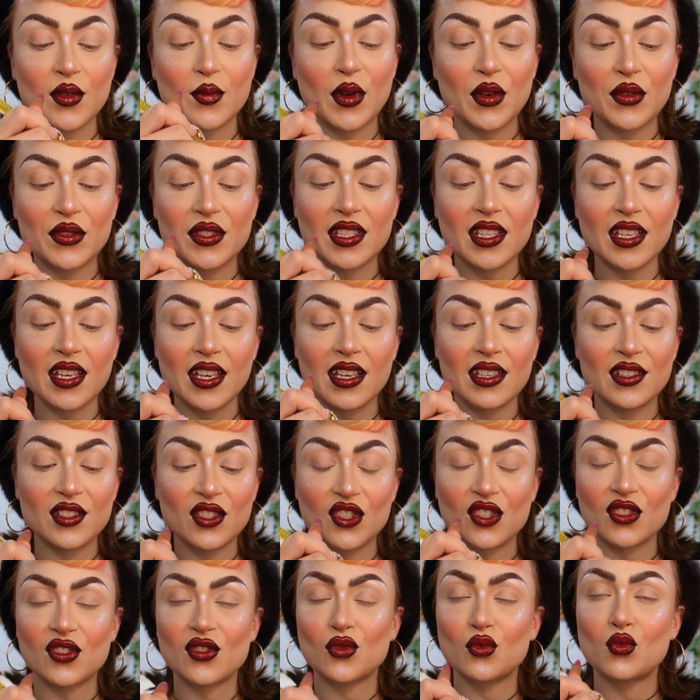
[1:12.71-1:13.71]
mostly it's
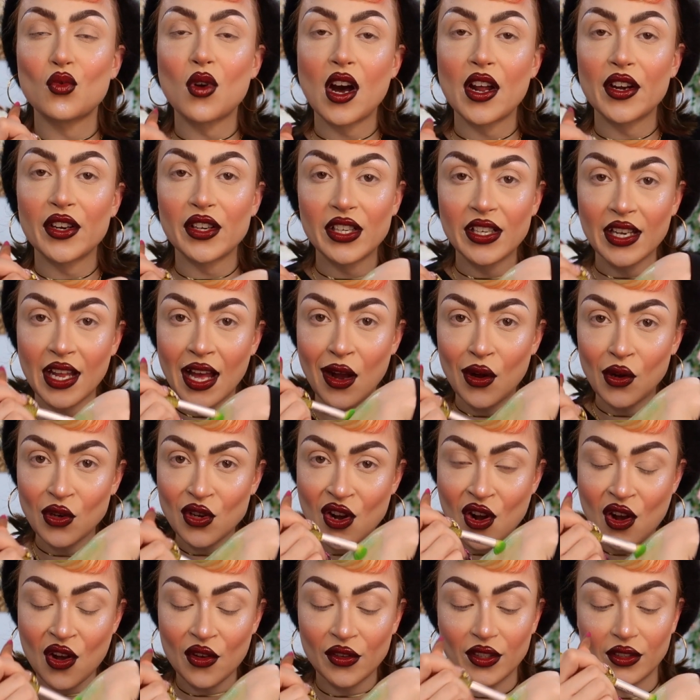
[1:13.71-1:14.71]
just water and
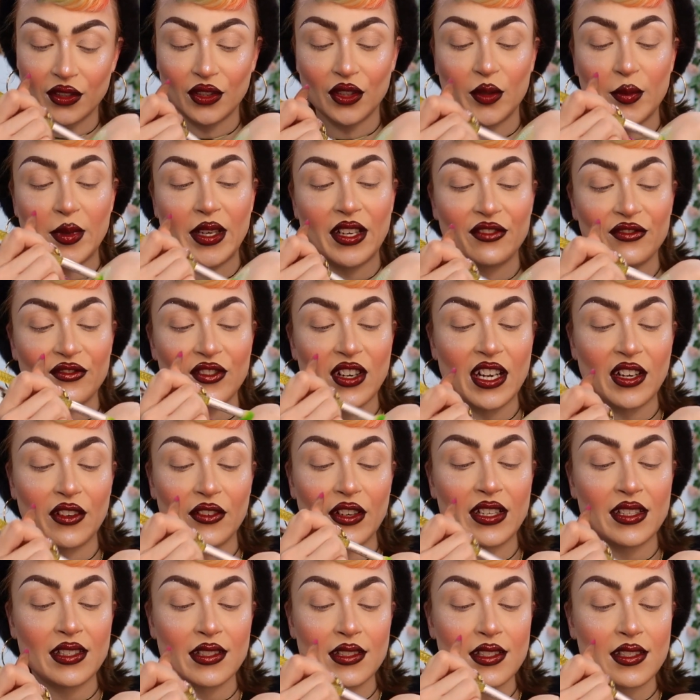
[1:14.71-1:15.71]
alcohol and a little bit of
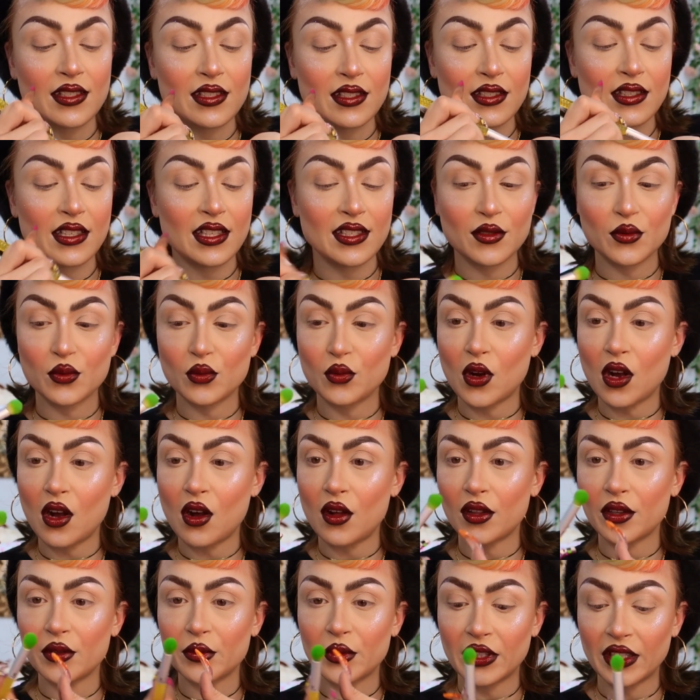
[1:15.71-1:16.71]
fragrance. That's
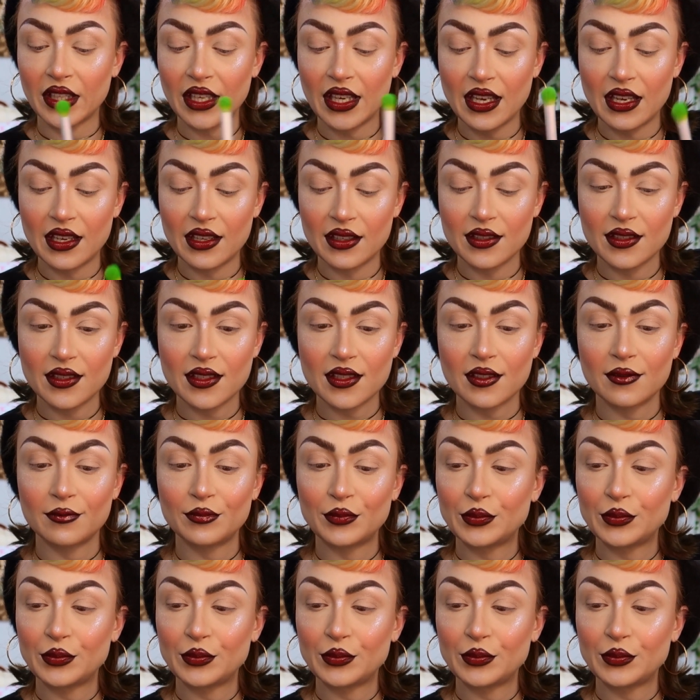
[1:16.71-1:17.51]
all it really is.